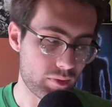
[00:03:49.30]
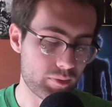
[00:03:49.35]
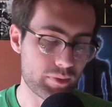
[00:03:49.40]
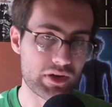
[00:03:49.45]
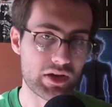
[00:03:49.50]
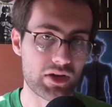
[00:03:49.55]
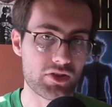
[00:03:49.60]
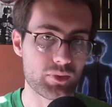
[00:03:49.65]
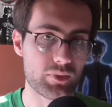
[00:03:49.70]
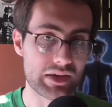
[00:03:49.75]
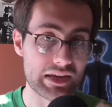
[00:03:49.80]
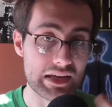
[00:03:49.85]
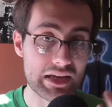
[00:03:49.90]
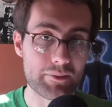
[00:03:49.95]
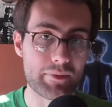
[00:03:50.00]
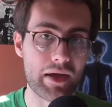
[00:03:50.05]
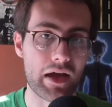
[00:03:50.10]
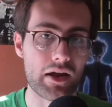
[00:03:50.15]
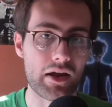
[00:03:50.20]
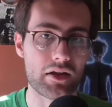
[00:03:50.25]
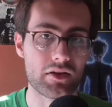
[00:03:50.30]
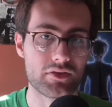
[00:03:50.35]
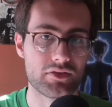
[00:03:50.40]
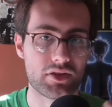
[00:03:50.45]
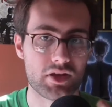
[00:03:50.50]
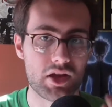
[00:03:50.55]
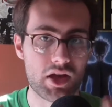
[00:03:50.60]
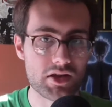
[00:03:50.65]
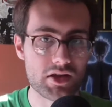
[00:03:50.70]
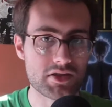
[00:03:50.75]
because we need mana to
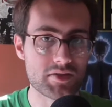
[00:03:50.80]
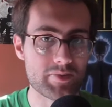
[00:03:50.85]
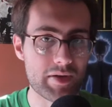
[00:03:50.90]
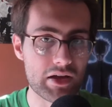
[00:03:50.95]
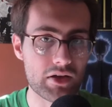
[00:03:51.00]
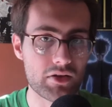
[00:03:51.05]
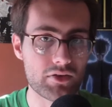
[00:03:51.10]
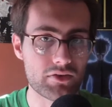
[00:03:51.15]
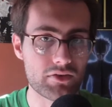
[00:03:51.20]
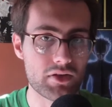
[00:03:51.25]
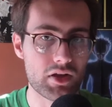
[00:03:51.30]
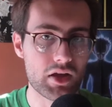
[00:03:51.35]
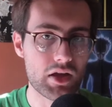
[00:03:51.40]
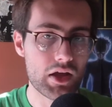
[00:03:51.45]
cast spells,